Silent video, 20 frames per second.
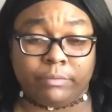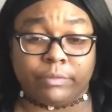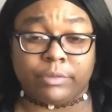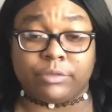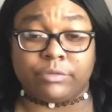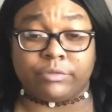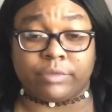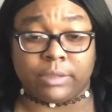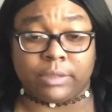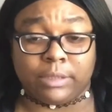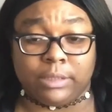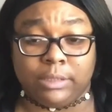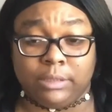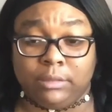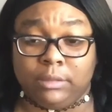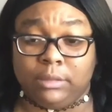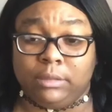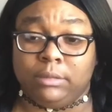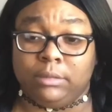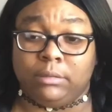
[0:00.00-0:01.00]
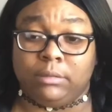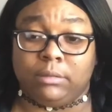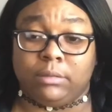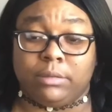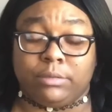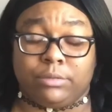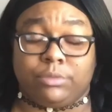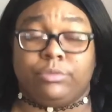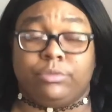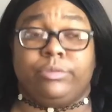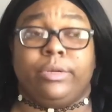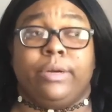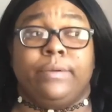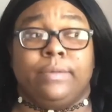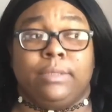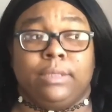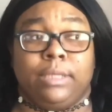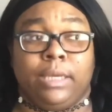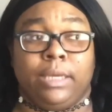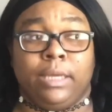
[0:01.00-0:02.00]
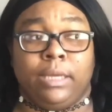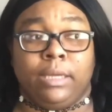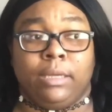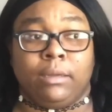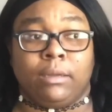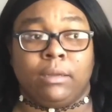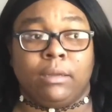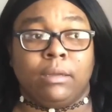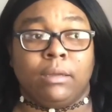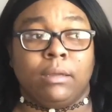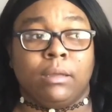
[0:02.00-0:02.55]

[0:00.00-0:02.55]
was running and the store I was in